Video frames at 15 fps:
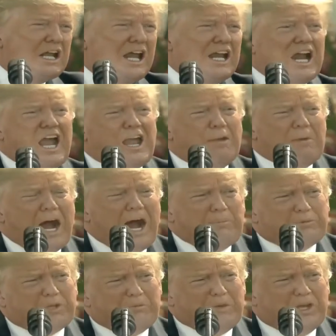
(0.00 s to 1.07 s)
And I am
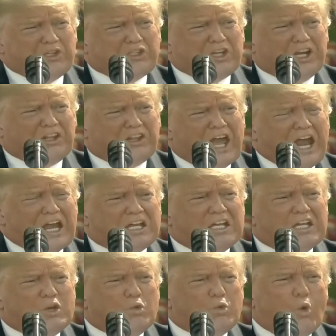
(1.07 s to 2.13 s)
optimistic that,
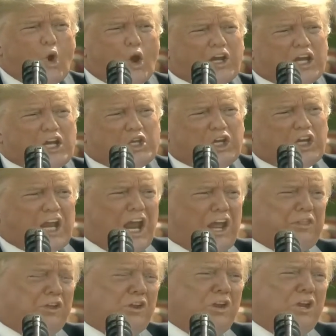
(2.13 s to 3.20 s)
working
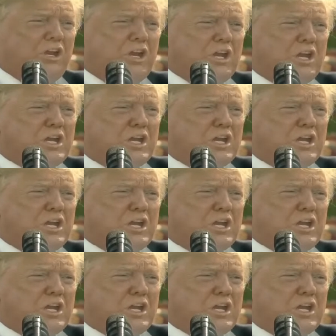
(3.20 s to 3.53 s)
together,